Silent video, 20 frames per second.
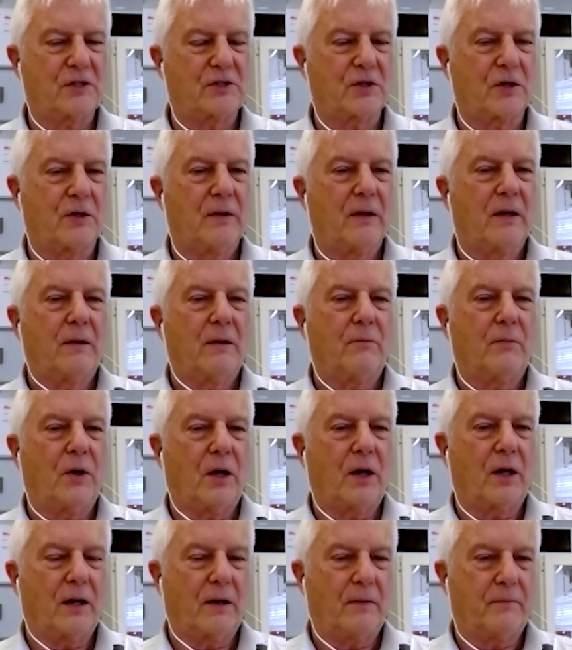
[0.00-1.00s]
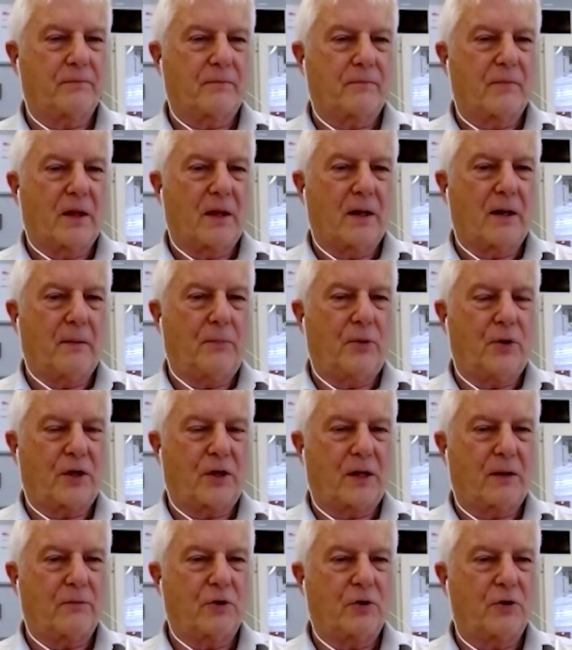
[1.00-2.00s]
So by putting
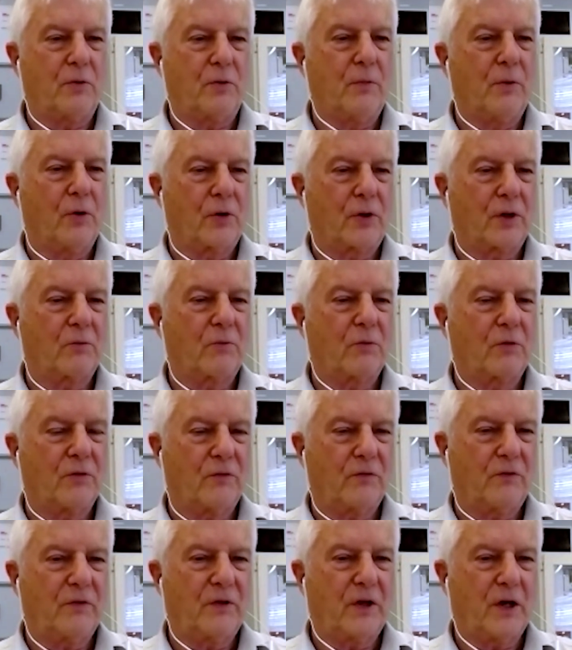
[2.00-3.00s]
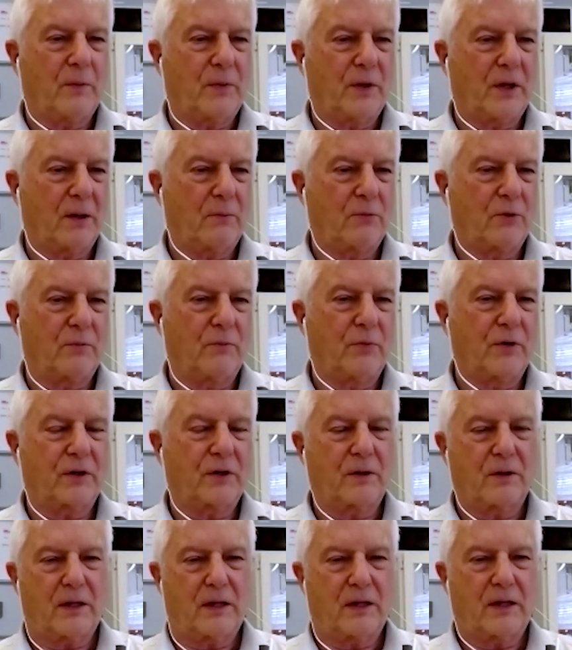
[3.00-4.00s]
up the new building, we've now been able to
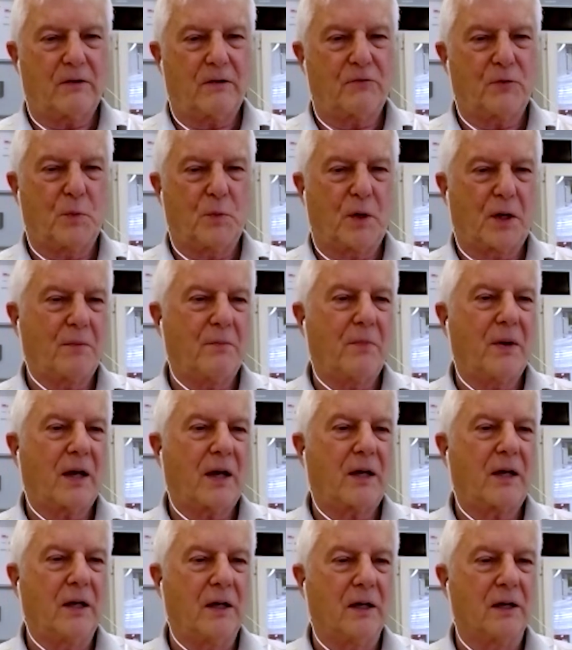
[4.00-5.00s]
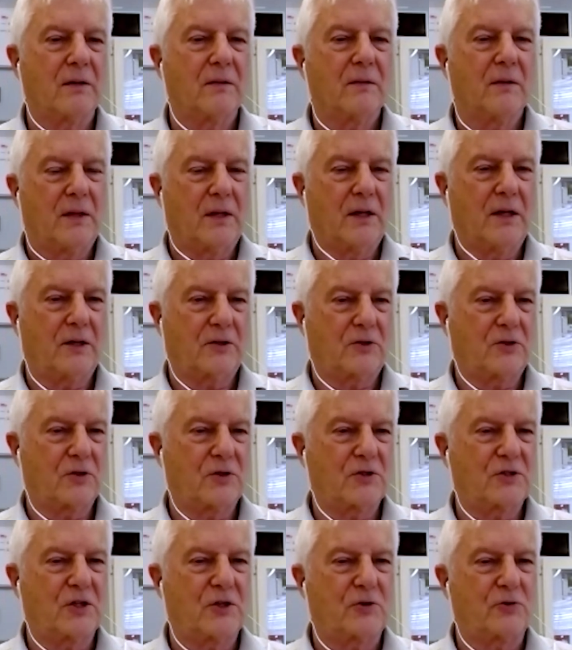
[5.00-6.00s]
bring everybody back here to the
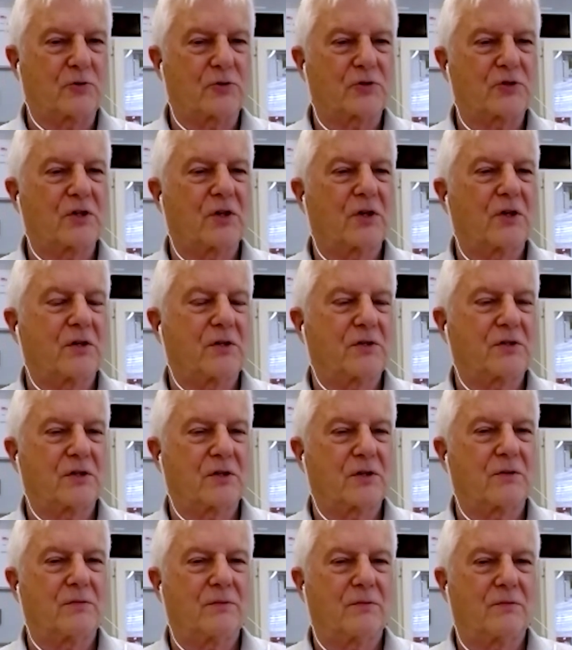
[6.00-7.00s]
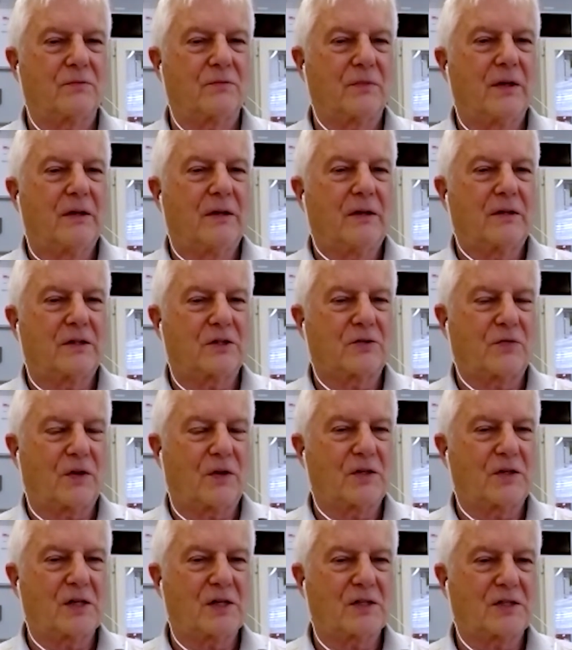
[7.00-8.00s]
central site. So just
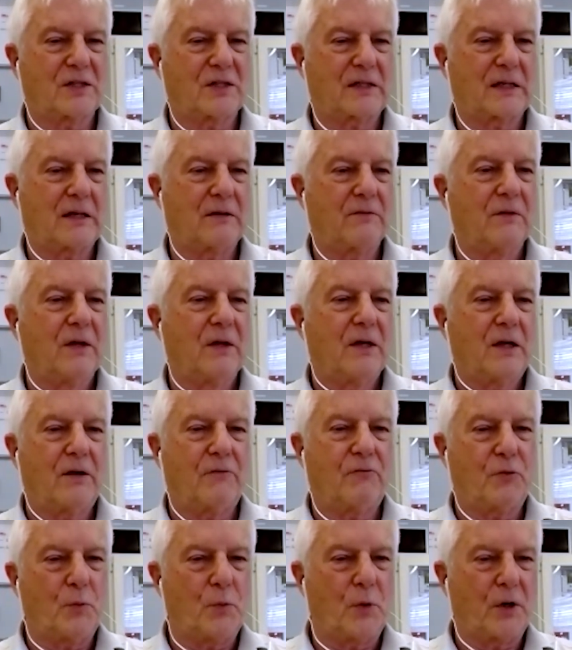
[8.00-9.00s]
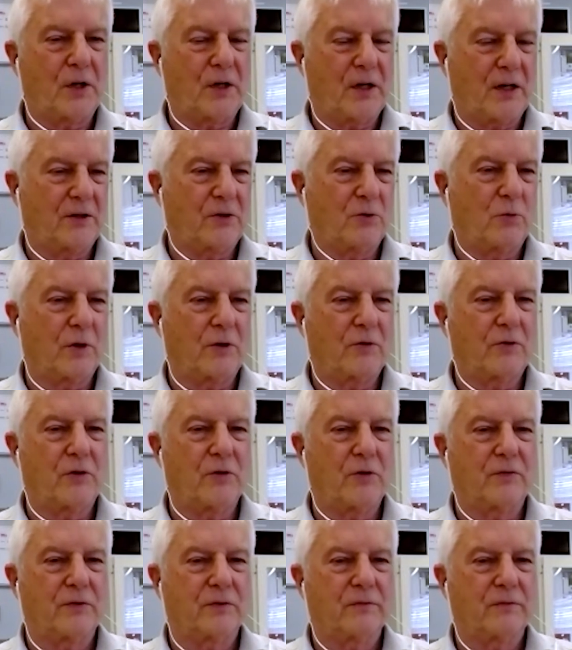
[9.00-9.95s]
fantastic to have everybody under one roof.